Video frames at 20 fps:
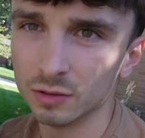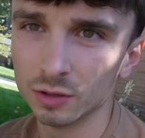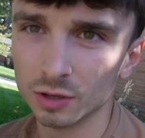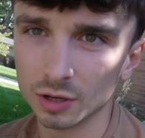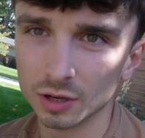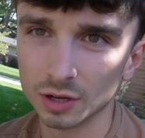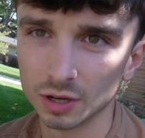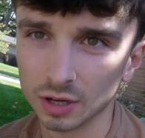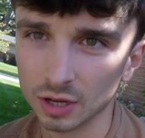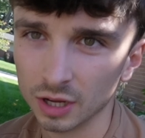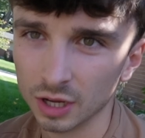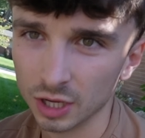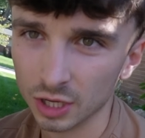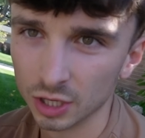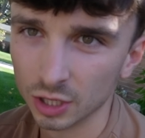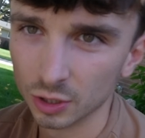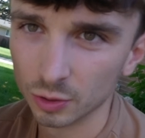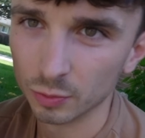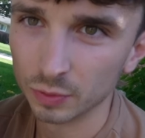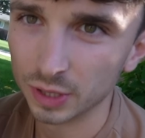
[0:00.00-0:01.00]
Ah.
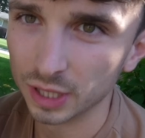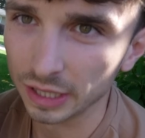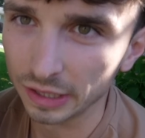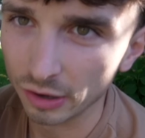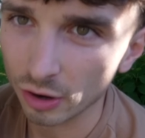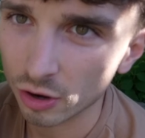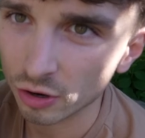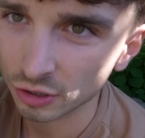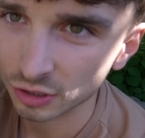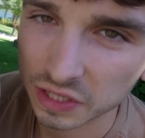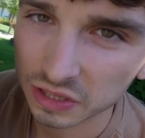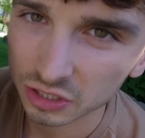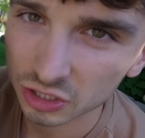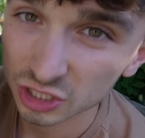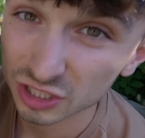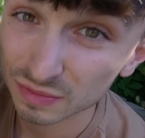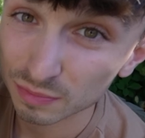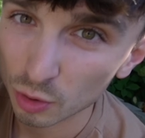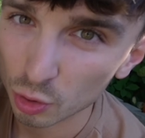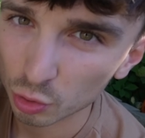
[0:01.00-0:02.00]
We got a heart that the
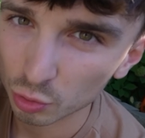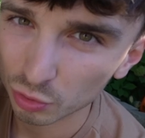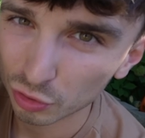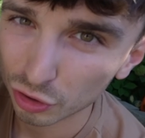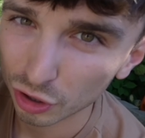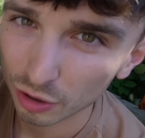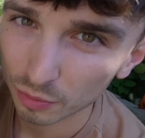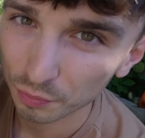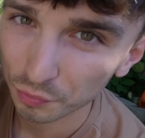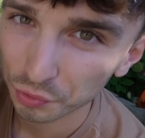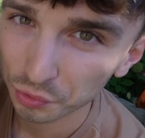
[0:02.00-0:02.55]
smoke will come